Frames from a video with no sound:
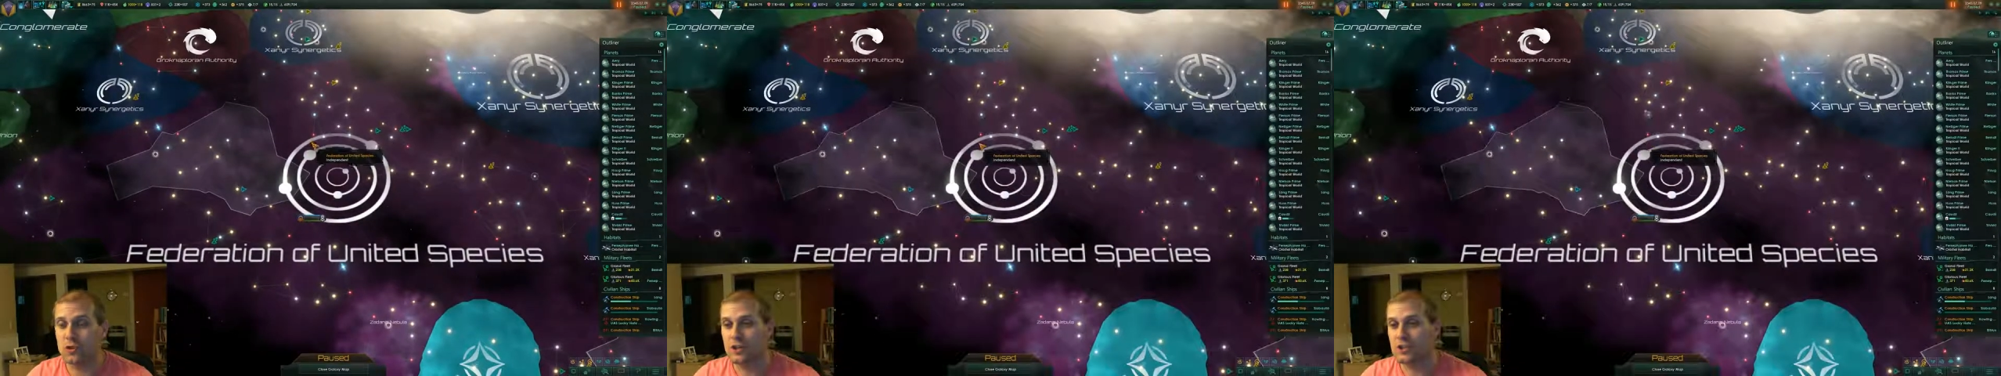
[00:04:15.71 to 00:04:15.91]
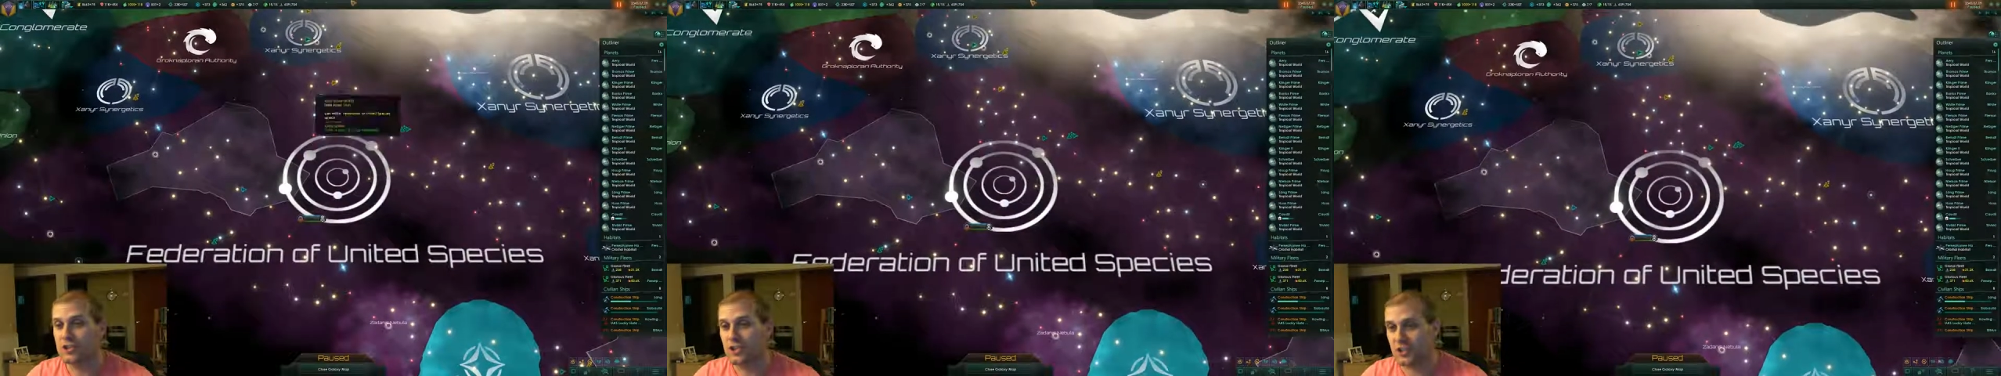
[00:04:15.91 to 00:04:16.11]

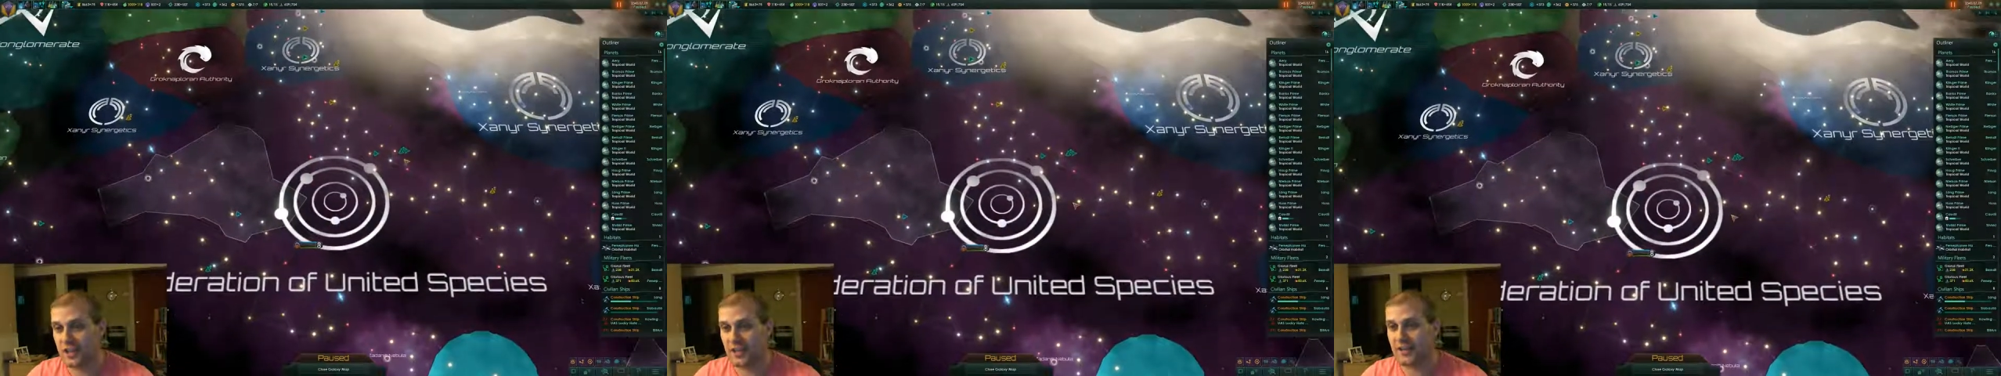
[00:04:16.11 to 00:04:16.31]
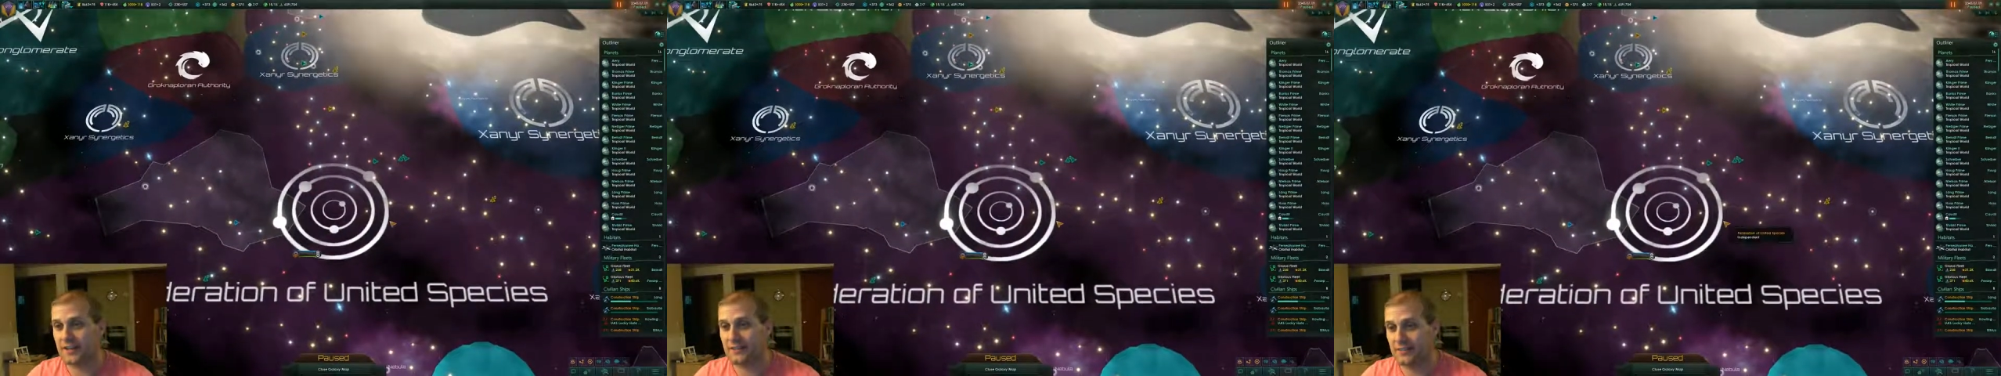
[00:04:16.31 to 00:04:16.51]

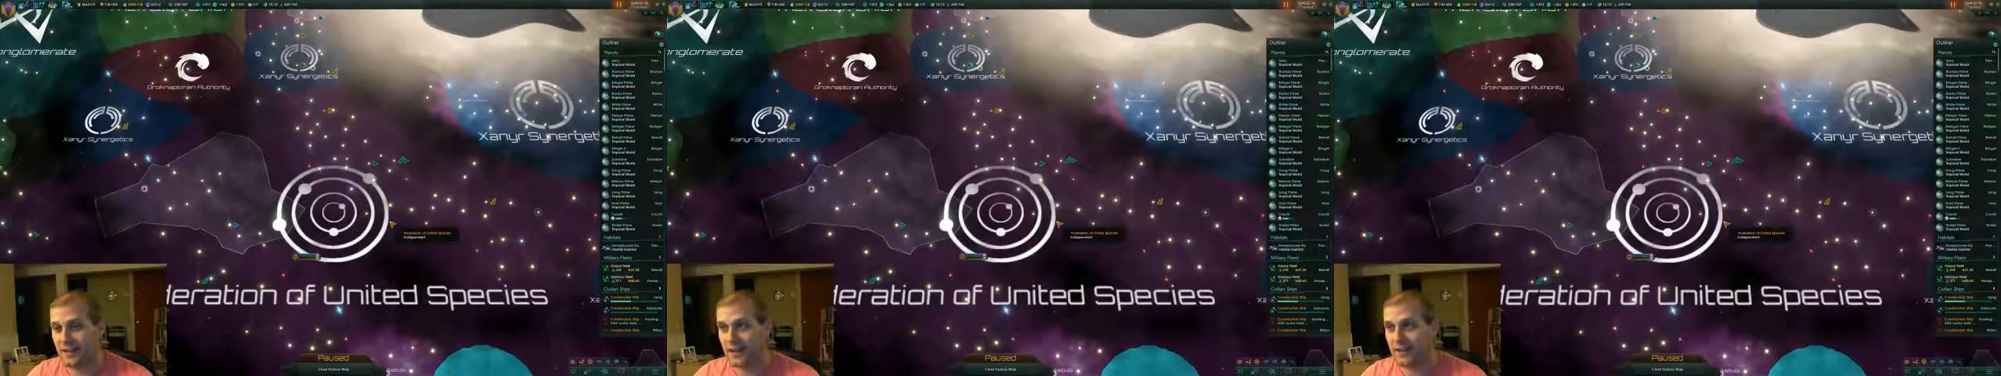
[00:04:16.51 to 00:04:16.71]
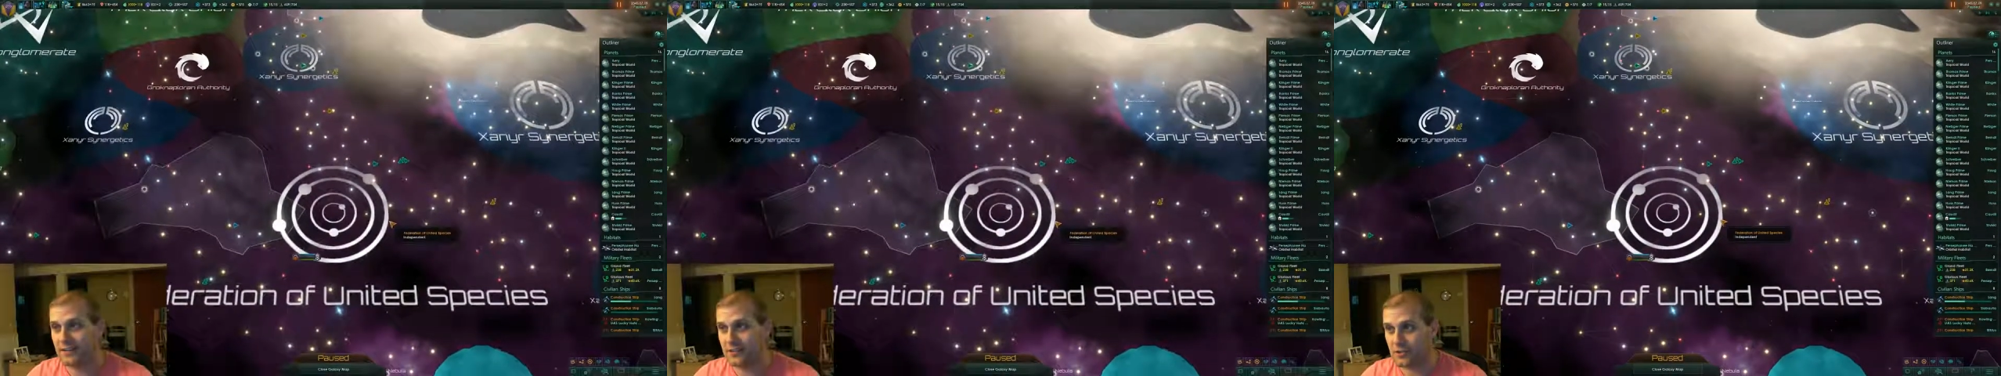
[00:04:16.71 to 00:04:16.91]
genetic
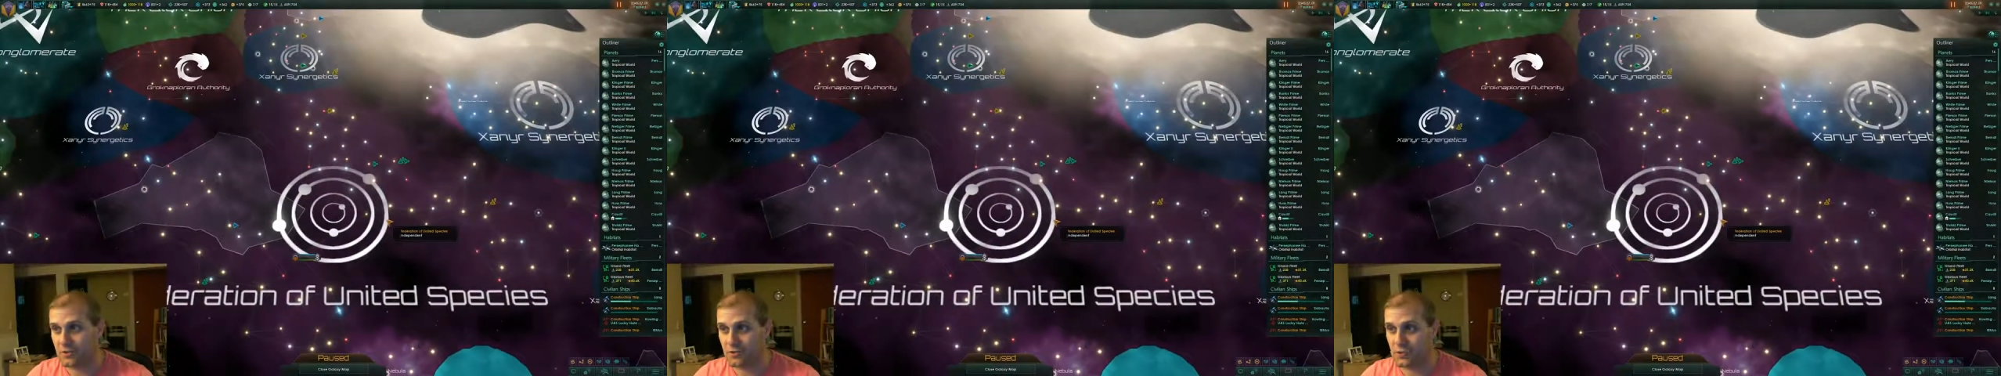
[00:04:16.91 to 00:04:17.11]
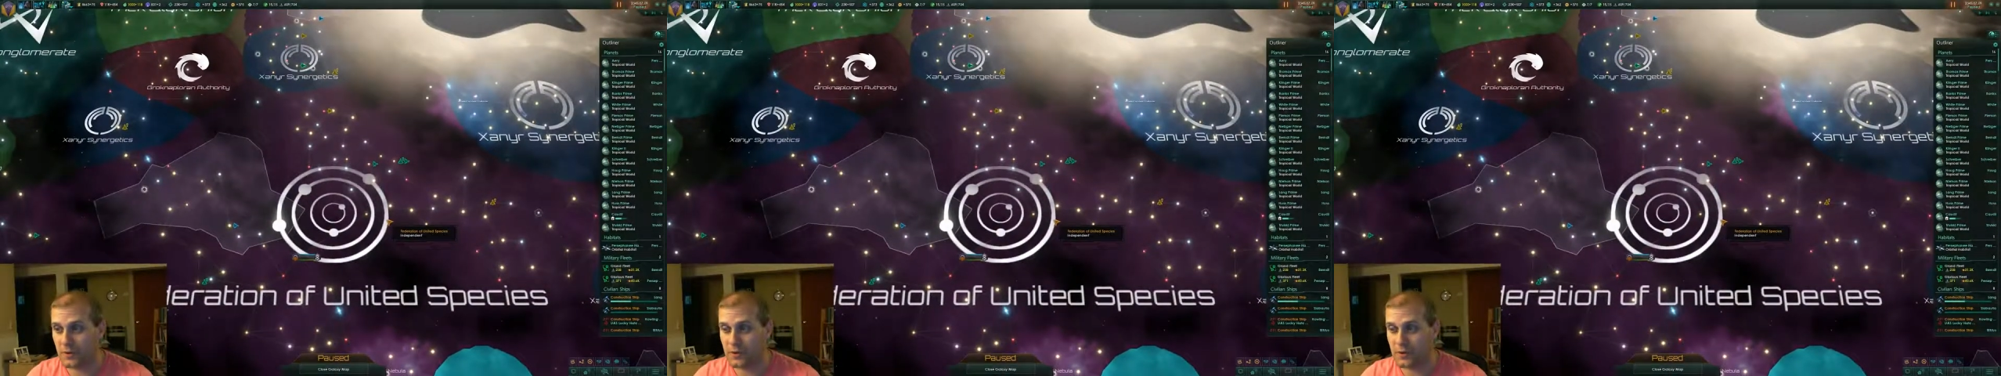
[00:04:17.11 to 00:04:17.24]
line to go with.